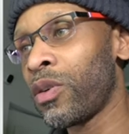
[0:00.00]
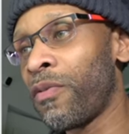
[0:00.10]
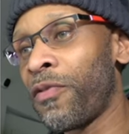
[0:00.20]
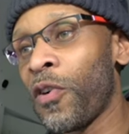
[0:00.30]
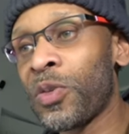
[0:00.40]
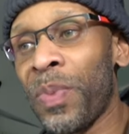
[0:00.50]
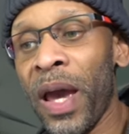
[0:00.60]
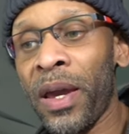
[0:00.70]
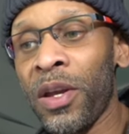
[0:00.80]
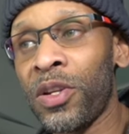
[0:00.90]
So the first
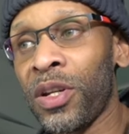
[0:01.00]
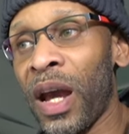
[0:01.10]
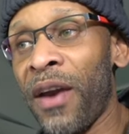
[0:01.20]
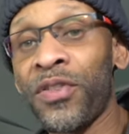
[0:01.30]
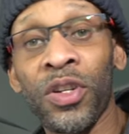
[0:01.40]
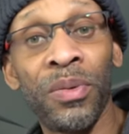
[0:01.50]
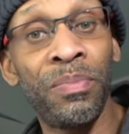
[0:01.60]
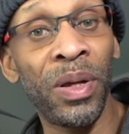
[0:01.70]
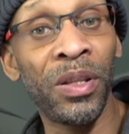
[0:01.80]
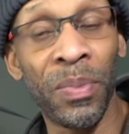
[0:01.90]
package after the
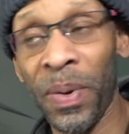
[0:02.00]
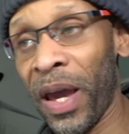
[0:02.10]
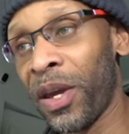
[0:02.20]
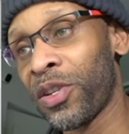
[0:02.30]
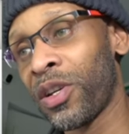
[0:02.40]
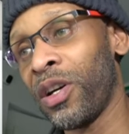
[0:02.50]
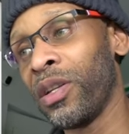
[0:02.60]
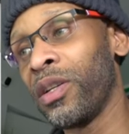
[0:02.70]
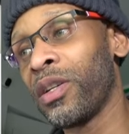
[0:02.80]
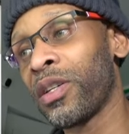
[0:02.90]
builder package
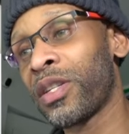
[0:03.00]
on the